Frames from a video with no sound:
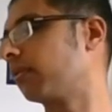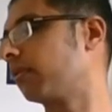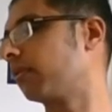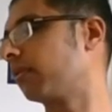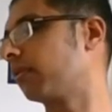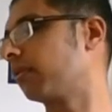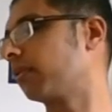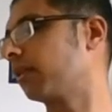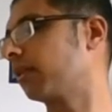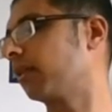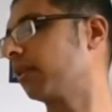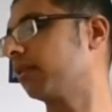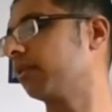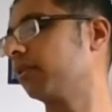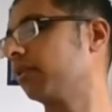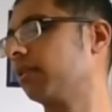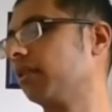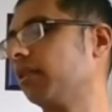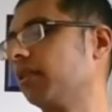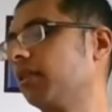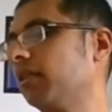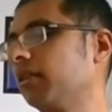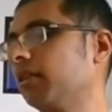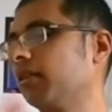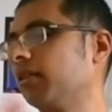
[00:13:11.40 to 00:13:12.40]
Okay.
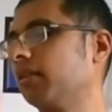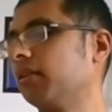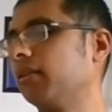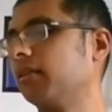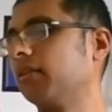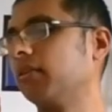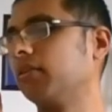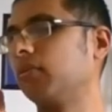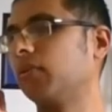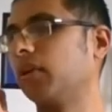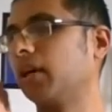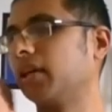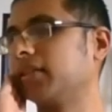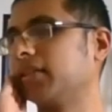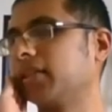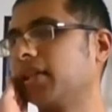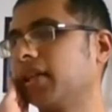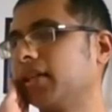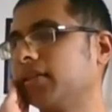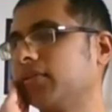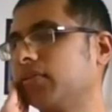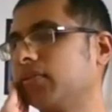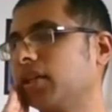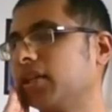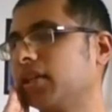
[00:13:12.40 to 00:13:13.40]
Right
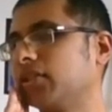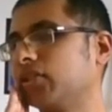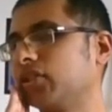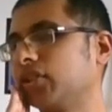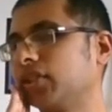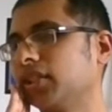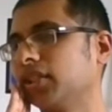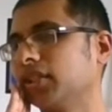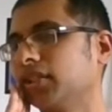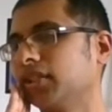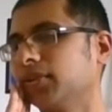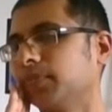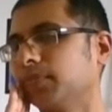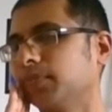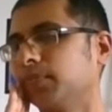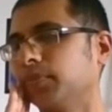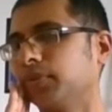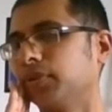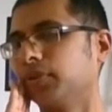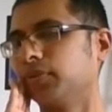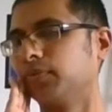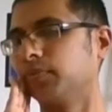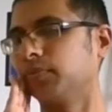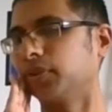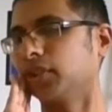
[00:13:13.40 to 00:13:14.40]
hand, right cheek.
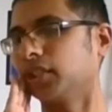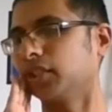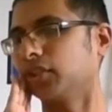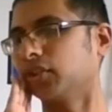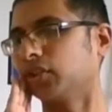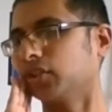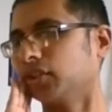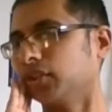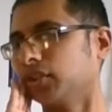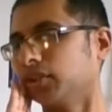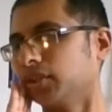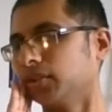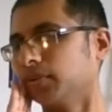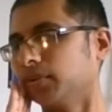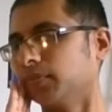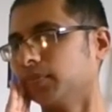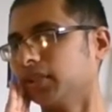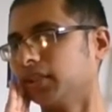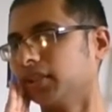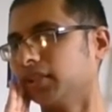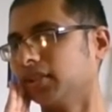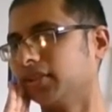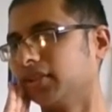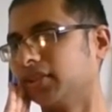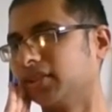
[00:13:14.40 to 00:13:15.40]
Put pressure.
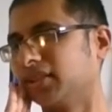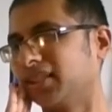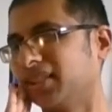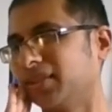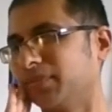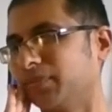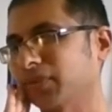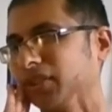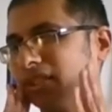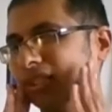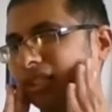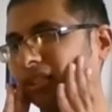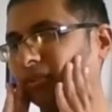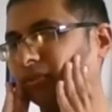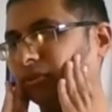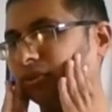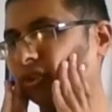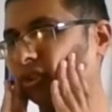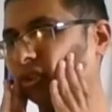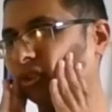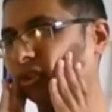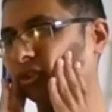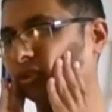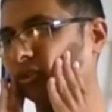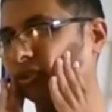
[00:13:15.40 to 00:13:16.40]
At the same time, you
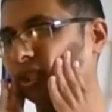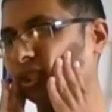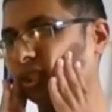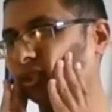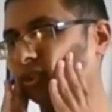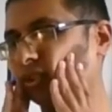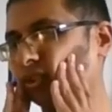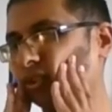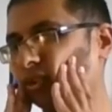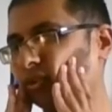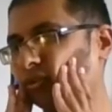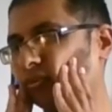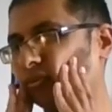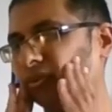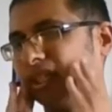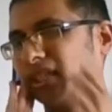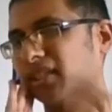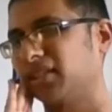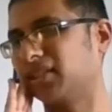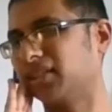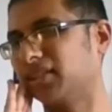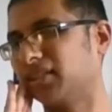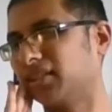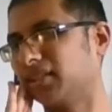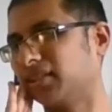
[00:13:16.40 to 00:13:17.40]
try to
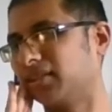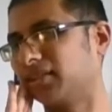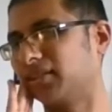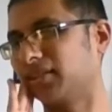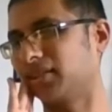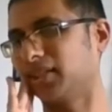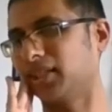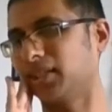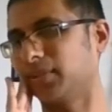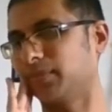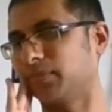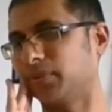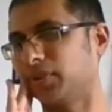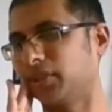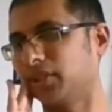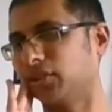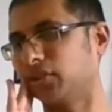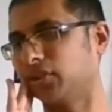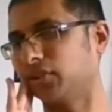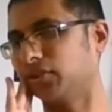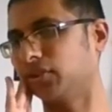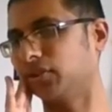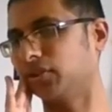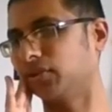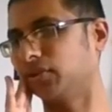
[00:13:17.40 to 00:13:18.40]
resist that
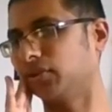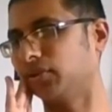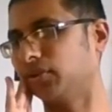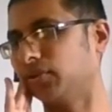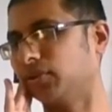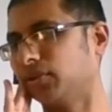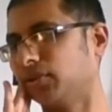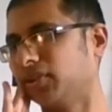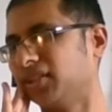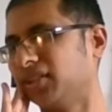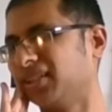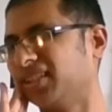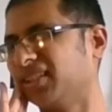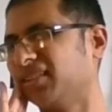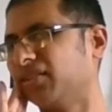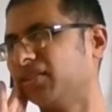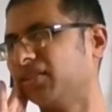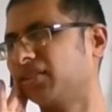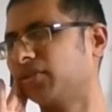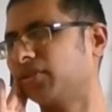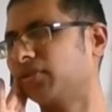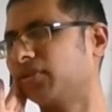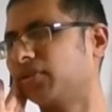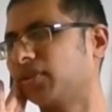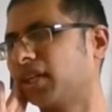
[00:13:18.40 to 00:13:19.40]
pressure. So you
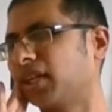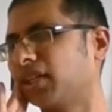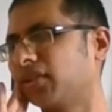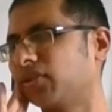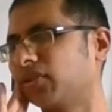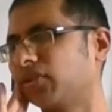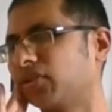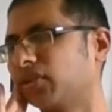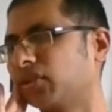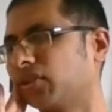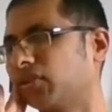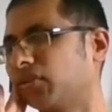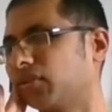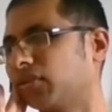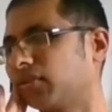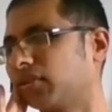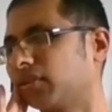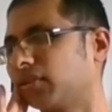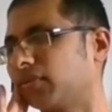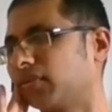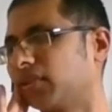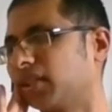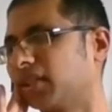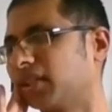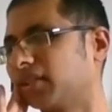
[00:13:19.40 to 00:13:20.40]
still try to turn to
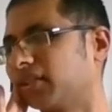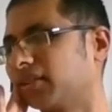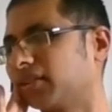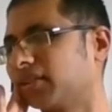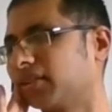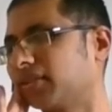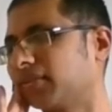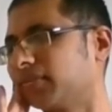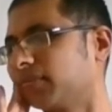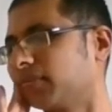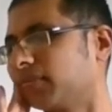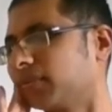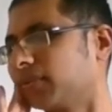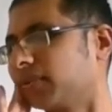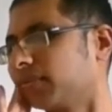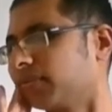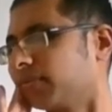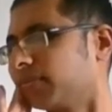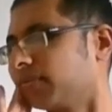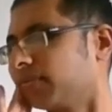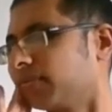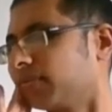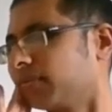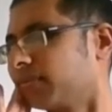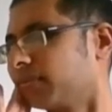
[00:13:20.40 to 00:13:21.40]
the right.
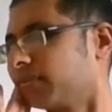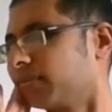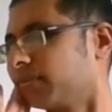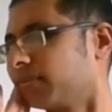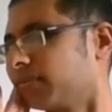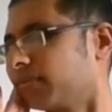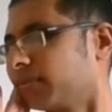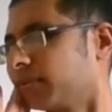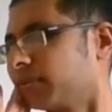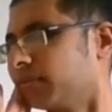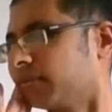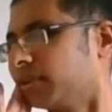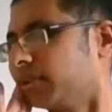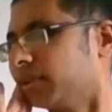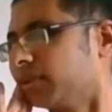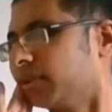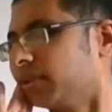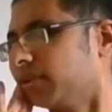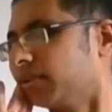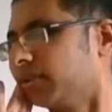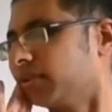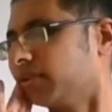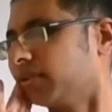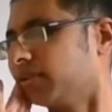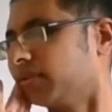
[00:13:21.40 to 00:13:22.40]

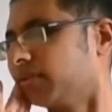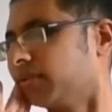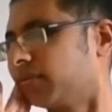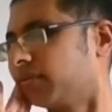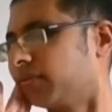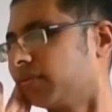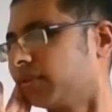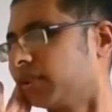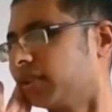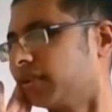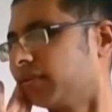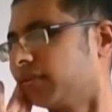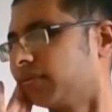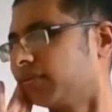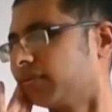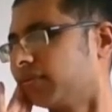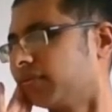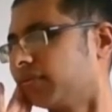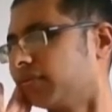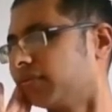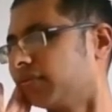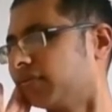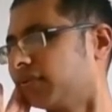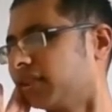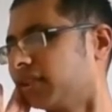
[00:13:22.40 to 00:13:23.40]
1, 2, 3,
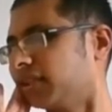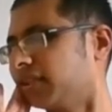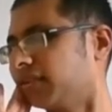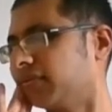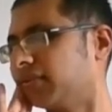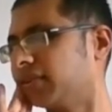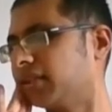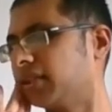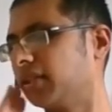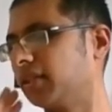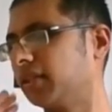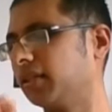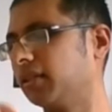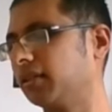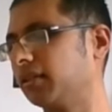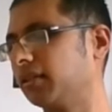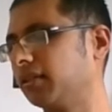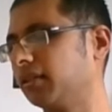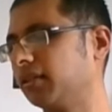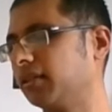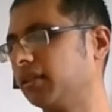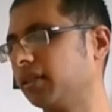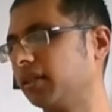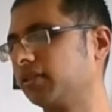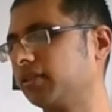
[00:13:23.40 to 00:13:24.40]
4, 5.
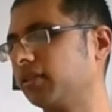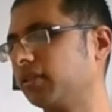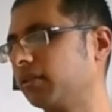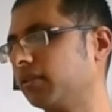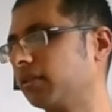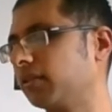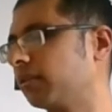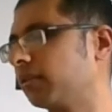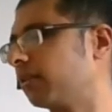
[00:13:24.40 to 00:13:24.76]
Let go.